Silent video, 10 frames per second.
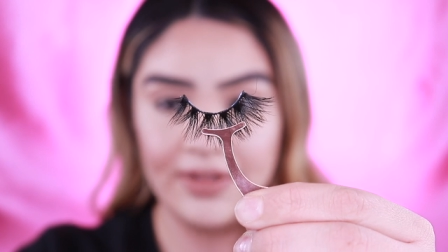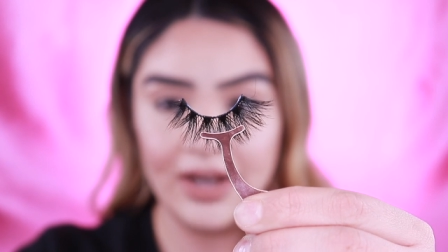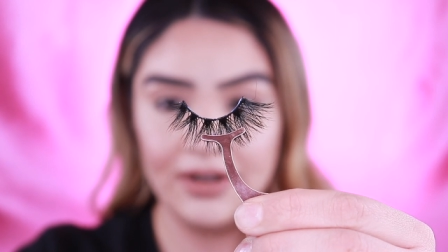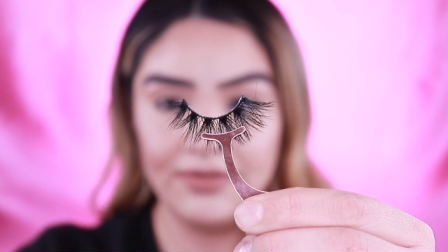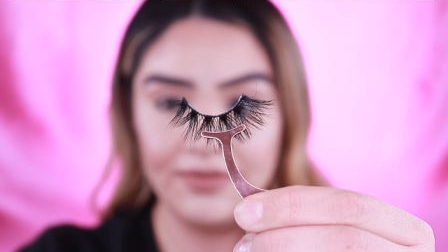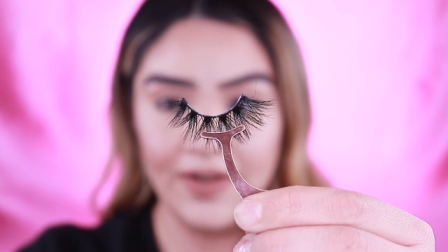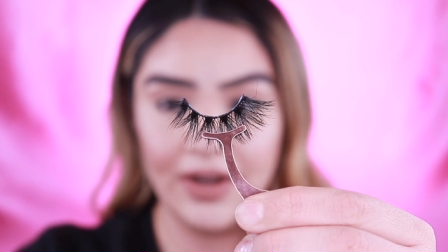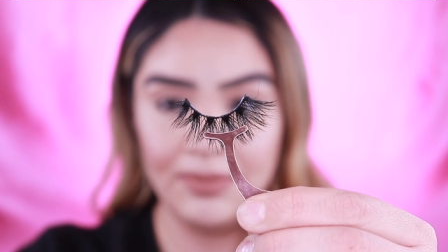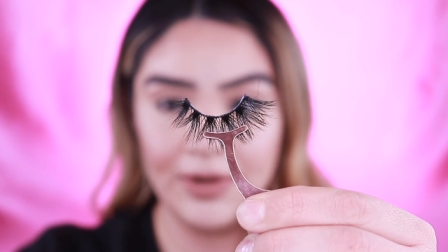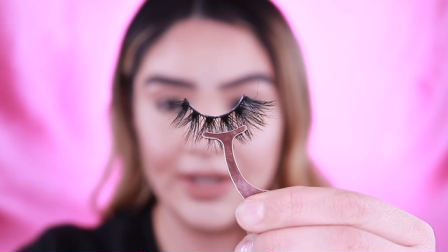flared,
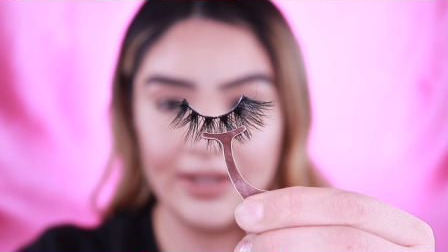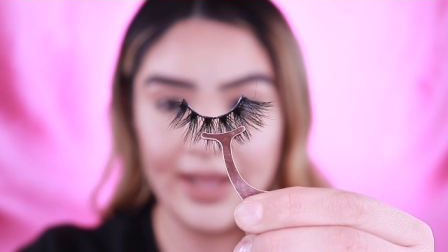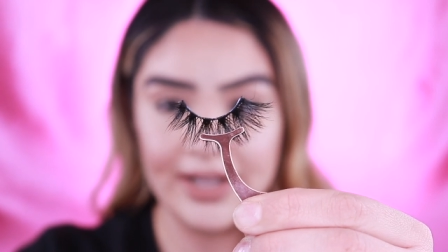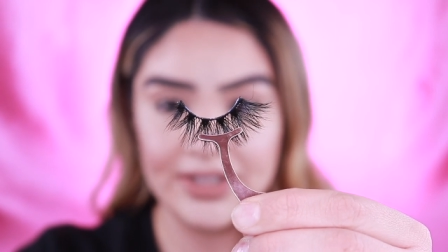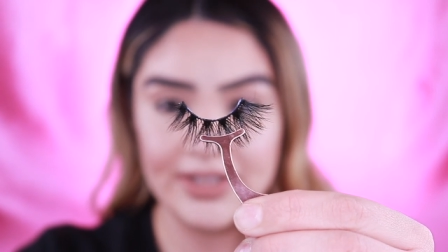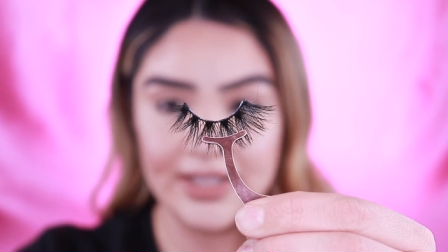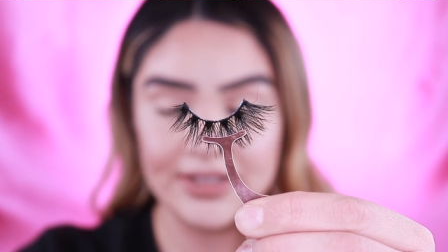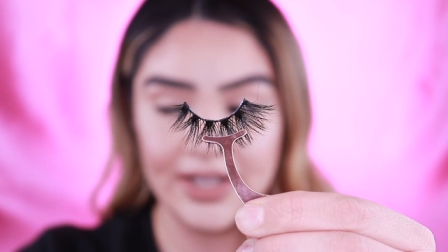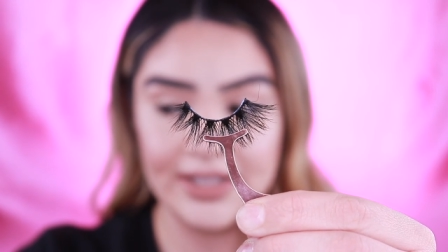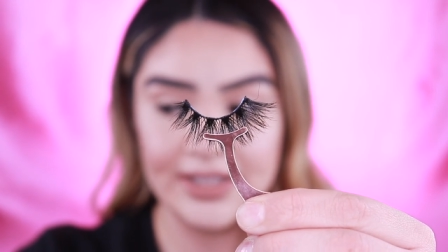very pretty lashes,
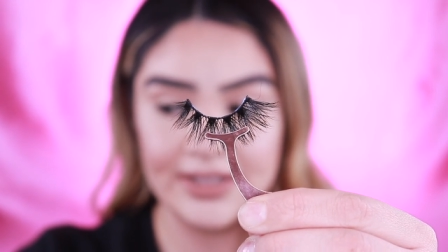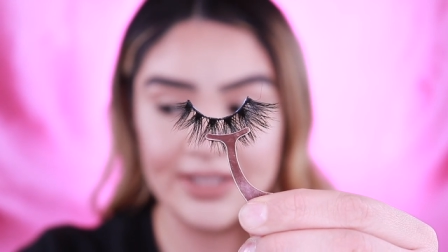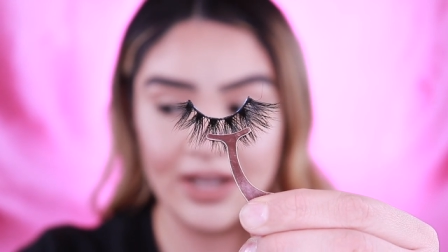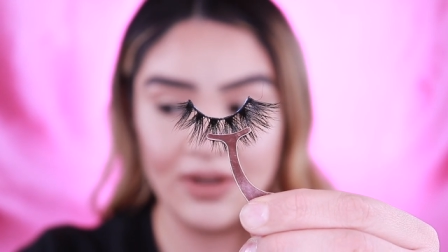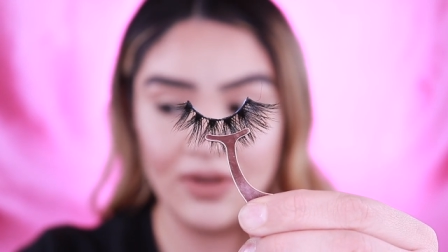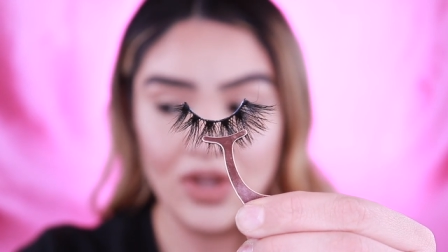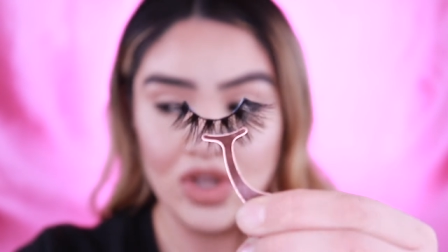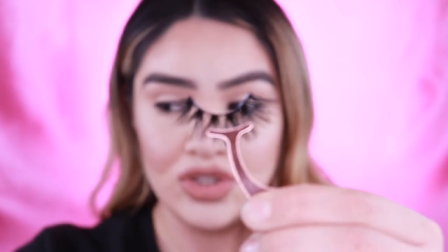as you guys can tell.